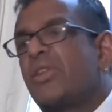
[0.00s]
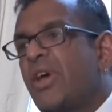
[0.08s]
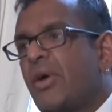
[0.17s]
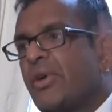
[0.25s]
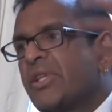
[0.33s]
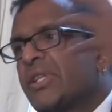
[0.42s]

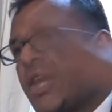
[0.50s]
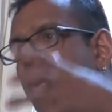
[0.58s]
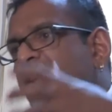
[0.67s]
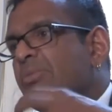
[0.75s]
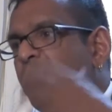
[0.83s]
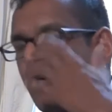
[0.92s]
They are
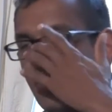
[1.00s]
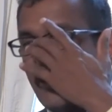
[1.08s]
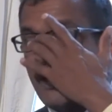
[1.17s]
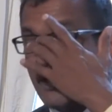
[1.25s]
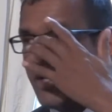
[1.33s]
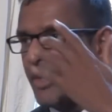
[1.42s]
attacked
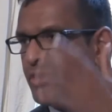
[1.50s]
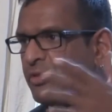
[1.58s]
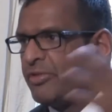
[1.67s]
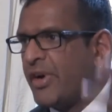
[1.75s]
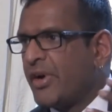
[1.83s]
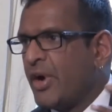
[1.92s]
by Nigel
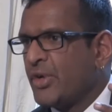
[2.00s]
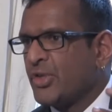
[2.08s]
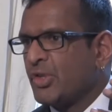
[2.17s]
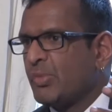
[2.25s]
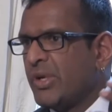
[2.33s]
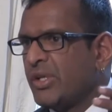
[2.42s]

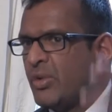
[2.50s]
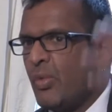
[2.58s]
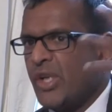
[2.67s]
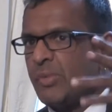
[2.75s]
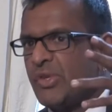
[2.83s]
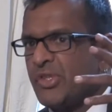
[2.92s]
Farage as being the
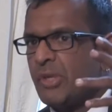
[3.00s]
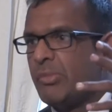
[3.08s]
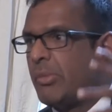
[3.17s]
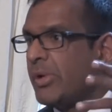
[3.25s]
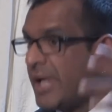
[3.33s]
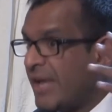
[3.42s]
Westminster
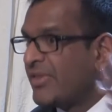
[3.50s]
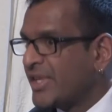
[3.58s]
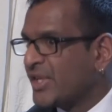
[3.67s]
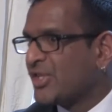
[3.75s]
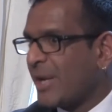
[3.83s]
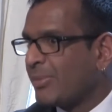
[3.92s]
bubble and
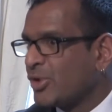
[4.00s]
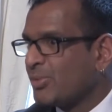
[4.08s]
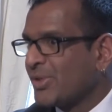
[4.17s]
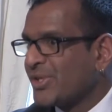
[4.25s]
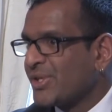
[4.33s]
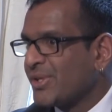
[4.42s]
the
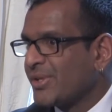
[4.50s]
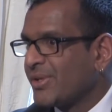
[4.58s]
establishment.